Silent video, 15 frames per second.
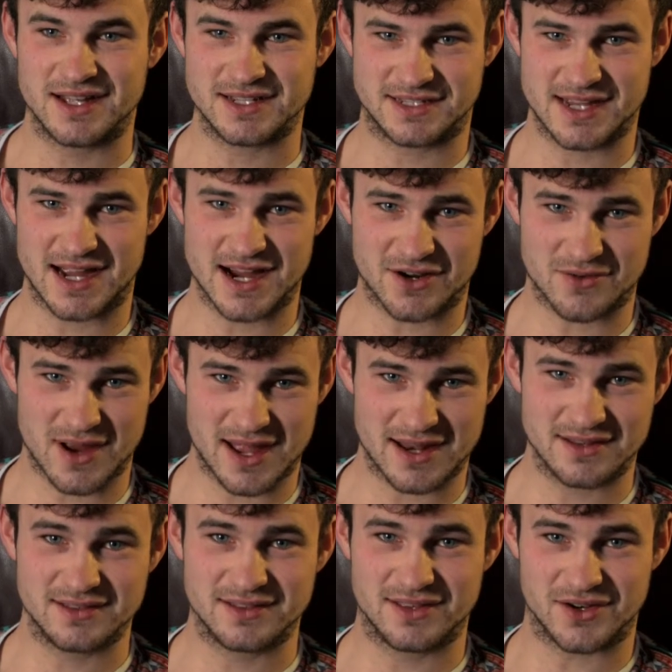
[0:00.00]
As Dark
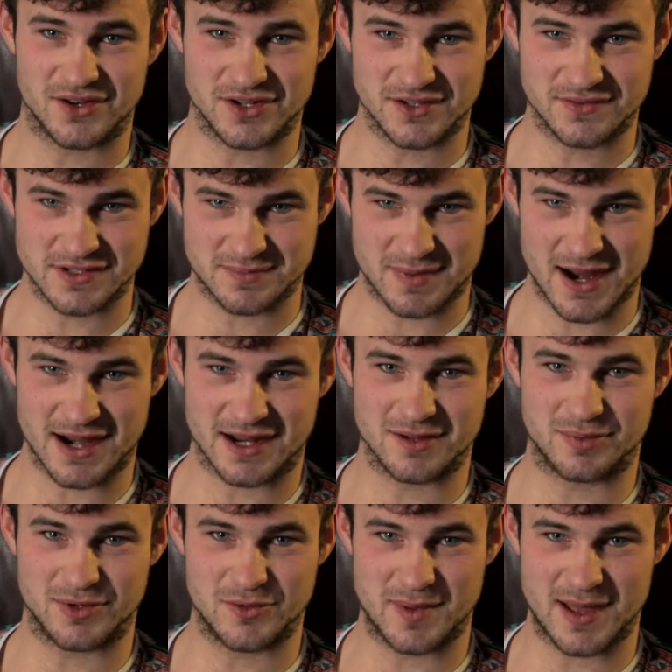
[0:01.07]
ran, the hood of his
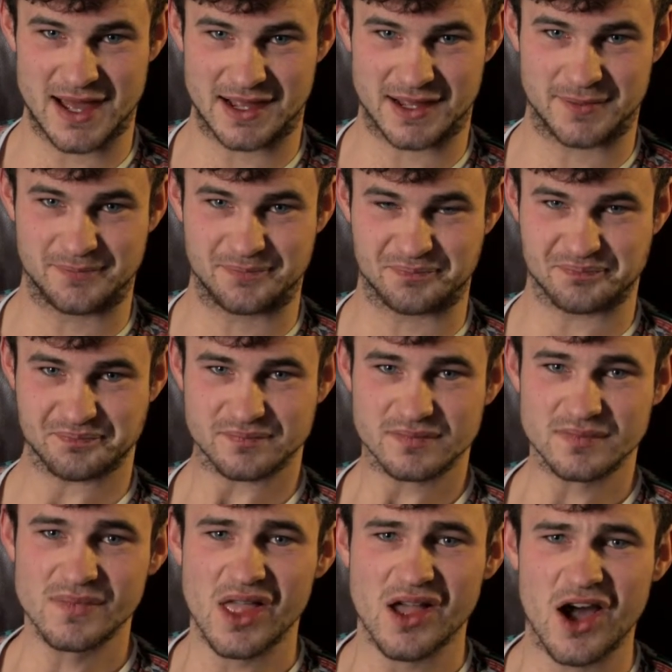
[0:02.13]
parka blew back.
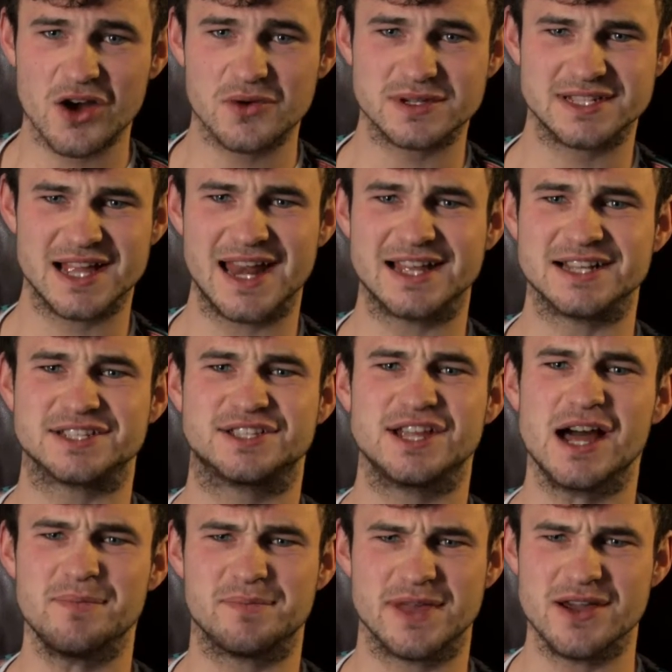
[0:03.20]
Hogg was yelling,
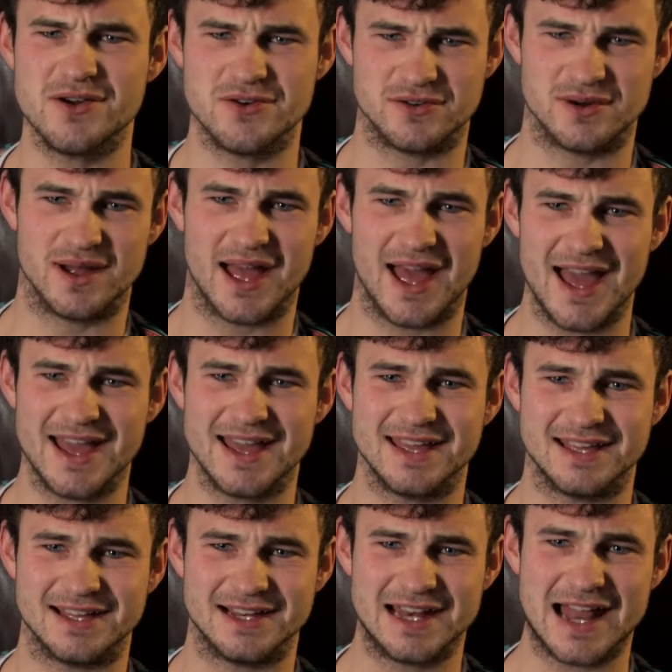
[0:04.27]
"Stop you!
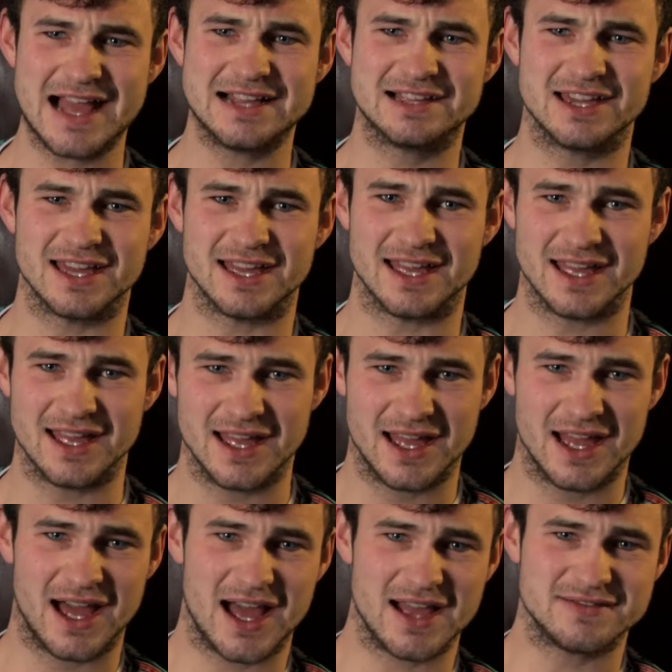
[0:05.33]
Hey, lanky!
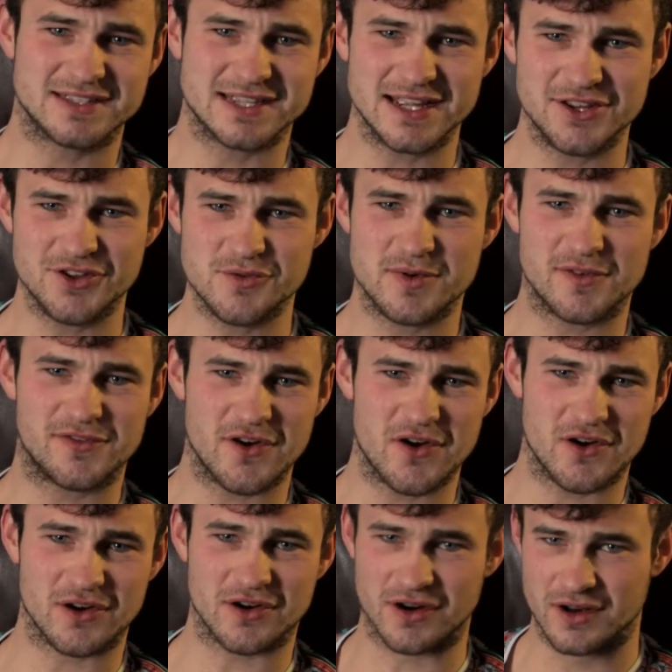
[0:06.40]
I've seen you
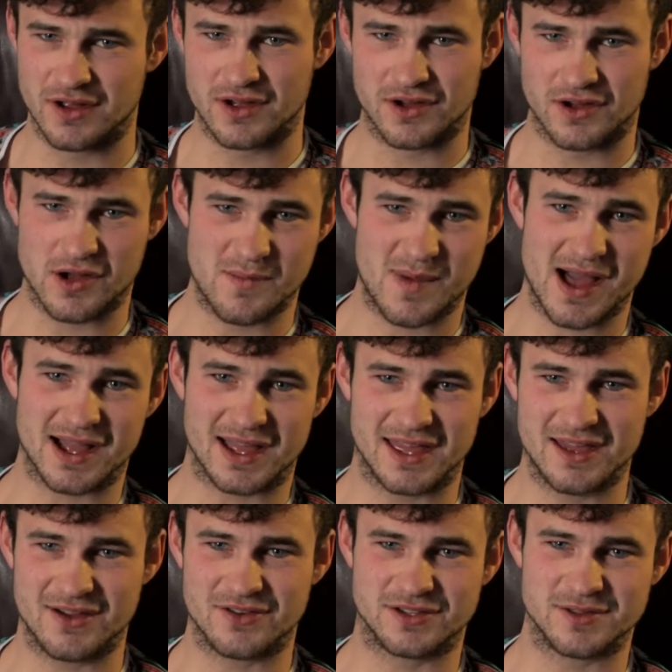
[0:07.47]
before. Come back
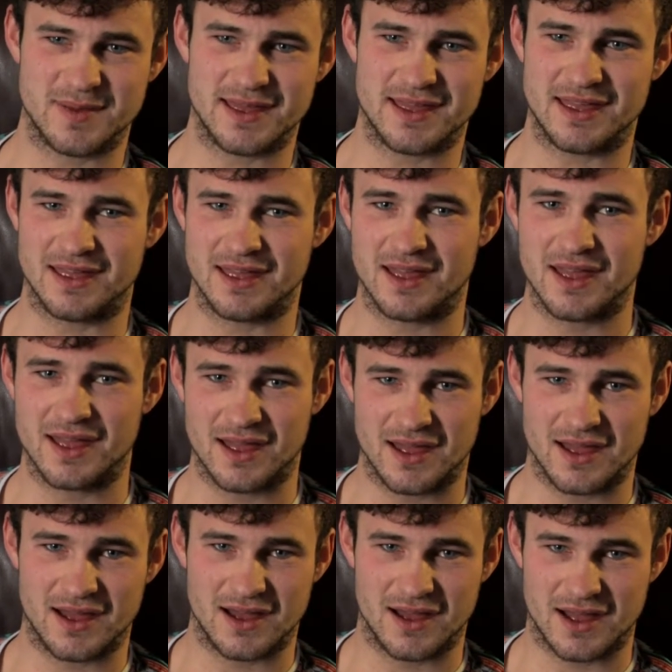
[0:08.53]
here to me.
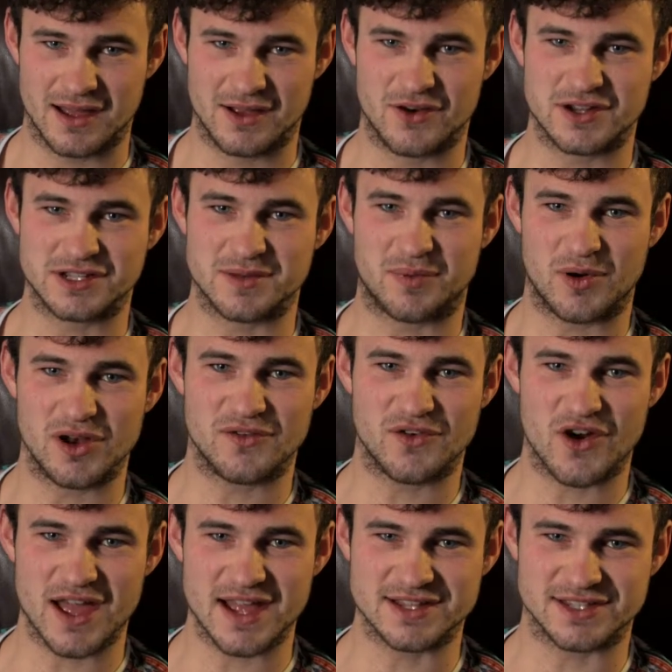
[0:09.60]
I'm going to
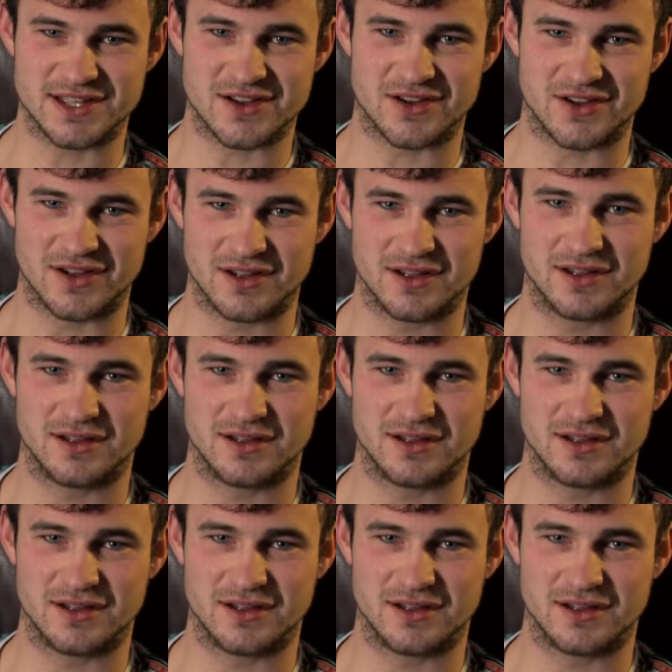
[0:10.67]
pulverise you."